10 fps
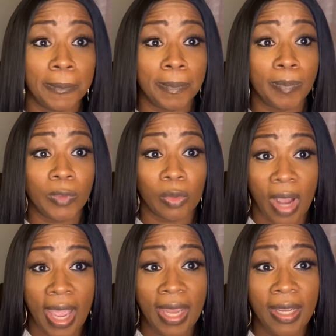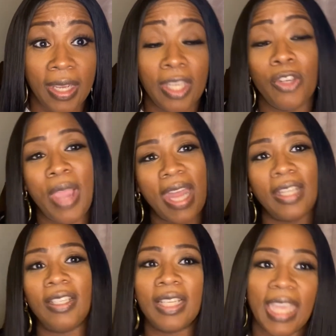right? You got to
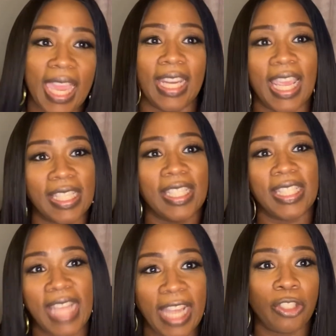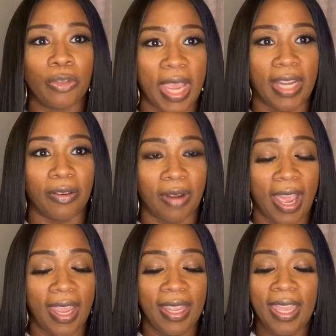look at it and substantiate it,
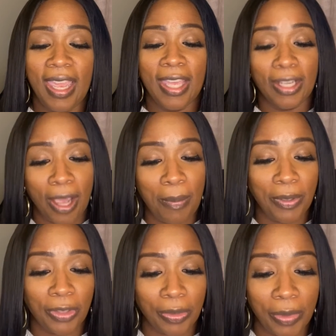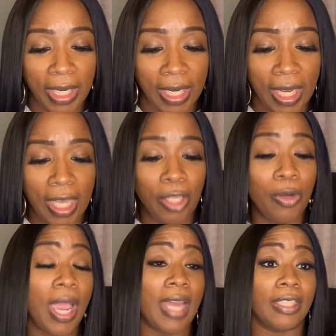right? Number three, you
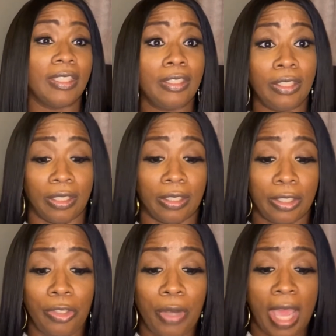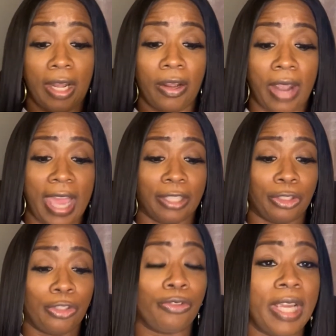got to learn how to
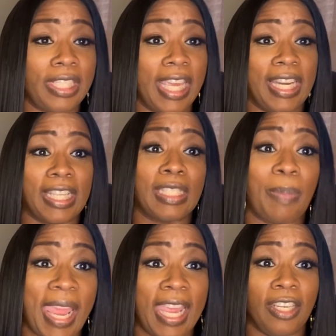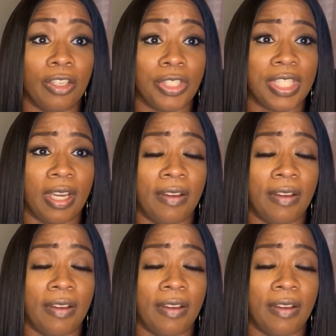stretch and expand yourself.